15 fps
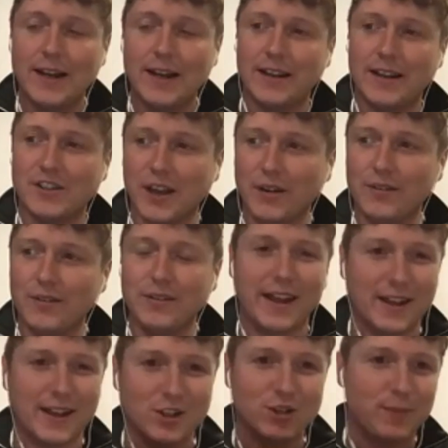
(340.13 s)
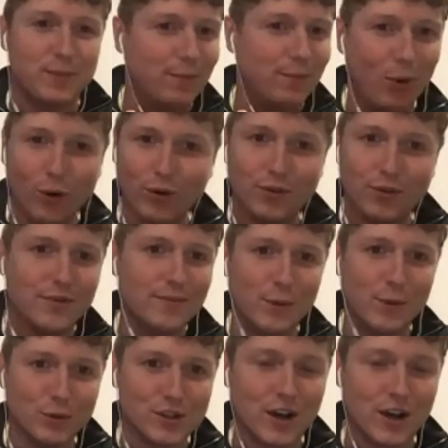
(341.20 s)
And so they can just spend
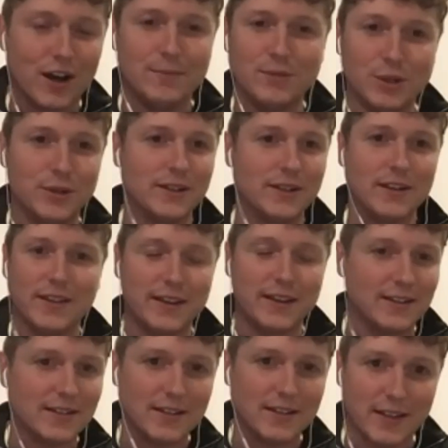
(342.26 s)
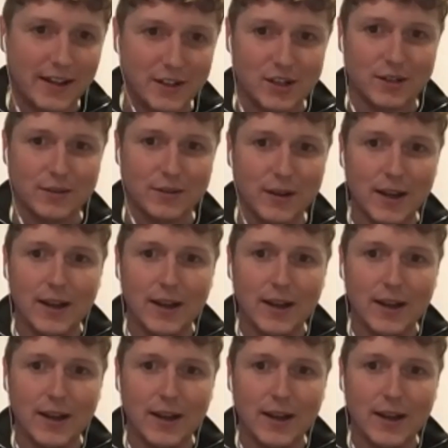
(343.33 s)
more time doing the things that they do.